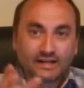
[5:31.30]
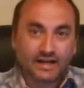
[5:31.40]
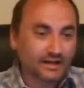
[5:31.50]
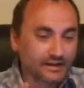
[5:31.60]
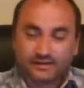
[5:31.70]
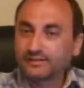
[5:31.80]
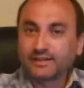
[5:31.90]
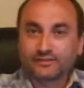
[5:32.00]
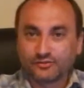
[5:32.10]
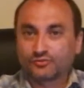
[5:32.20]
I got to
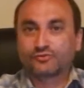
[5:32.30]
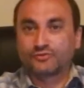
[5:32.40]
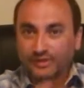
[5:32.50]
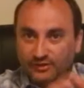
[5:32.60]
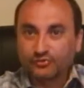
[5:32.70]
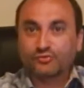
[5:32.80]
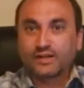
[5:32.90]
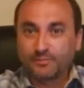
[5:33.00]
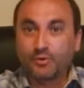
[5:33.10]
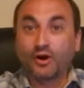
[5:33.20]
take the sink
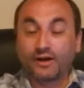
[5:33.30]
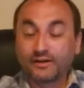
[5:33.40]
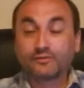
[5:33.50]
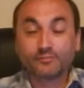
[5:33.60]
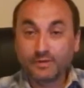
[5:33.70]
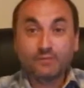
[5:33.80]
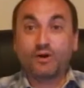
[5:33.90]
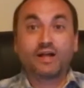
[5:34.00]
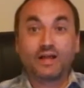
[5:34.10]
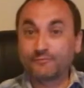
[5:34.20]
drain apart. And
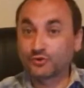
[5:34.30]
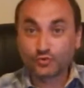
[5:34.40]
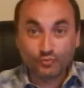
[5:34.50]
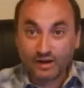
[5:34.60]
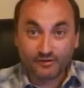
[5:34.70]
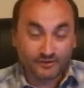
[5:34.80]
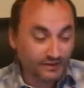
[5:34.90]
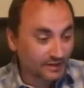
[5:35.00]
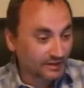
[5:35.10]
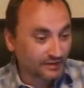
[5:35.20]
meanwhile, I'm swearing,
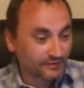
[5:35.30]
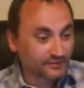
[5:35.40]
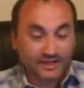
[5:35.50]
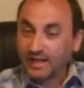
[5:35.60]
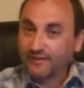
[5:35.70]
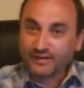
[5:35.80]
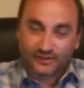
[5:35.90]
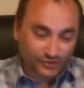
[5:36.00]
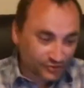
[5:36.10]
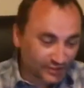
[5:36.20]
saying I've
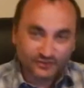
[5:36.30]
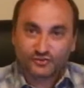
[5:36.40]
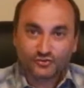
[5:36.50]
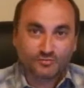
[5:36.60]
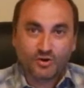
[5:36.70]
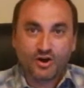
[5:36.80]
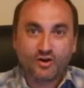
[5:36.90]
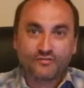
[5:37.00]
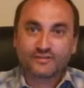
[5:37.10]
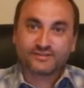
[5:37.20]
got shit to do
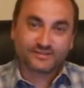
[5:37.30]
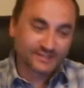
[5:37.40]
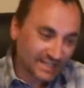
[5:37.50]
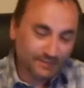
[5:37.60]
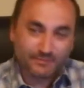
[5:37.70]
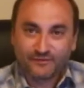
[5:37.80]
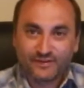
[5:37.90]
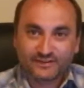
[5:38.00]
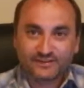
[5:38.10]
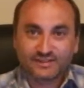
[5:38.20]
tomorrow. This has got to be
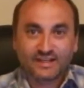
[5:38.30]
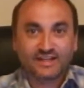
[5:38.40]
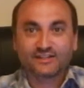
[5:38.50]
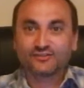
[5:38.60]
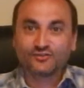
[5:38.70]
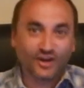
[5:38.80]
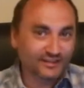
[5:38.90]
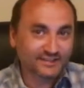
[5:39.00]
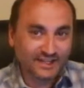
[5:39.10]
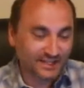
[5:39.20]
fixed tonight. It's
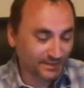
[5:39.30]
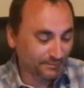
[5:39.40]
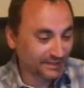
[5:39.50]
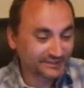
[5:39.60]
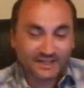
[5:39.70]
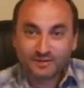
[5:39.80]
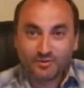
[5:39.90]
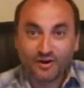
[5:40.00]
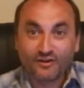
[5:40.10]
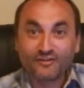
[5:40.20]
not taking up my day
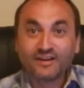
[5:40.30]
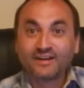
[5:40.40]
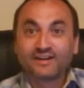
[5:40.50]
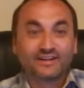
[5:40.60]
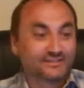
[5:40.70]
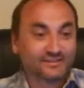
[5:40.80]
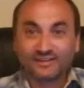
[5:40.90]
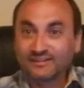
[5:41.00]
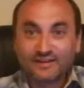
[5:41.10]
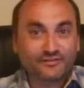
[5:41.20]
tomorrow. It's
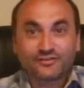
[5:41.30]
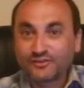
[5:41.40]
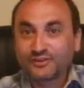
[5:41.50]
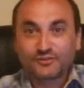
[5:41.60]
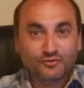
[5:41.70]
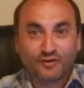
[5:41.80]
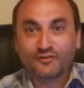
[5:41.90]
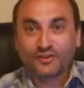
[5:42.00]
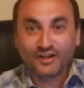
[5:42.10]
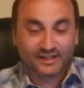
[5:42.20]
11:30, 12
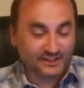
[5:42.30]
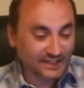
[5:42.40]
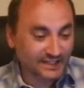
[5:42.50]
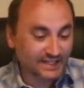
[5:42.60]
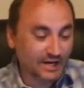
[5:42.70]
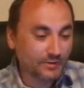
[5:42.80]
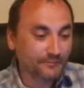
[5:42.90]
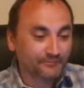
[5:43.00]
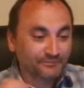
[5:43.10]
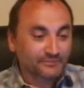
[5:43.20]
o'clock at night now.
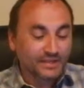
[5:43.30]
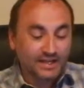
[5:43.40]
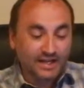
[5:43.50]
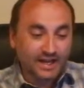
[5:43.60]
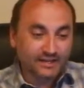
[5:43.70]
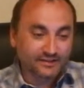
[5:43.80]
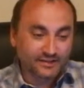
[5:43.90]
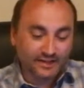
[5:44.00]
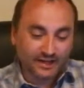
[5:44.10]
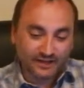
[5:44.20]
I
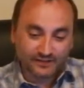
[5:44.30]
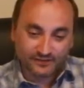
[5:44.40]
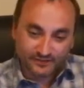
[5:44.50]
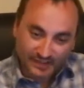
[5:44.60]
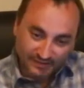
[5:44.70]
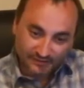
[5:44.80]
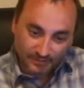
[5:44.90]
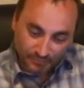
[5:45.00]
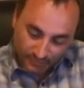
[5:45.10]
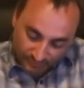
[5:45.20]

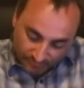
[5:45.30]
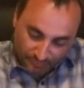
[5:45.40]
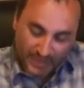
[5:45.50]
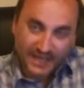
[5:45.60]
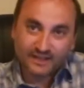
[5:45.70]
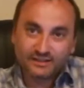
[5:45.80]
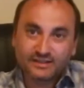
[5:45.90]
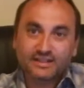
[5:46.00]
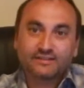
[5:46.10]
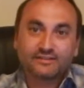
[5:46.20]
put a pan
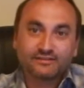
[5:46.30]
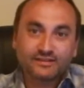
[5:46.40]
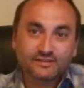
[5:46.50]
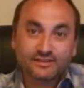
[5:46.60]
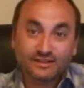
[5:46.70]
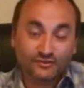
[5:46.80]
underneath to disconnect the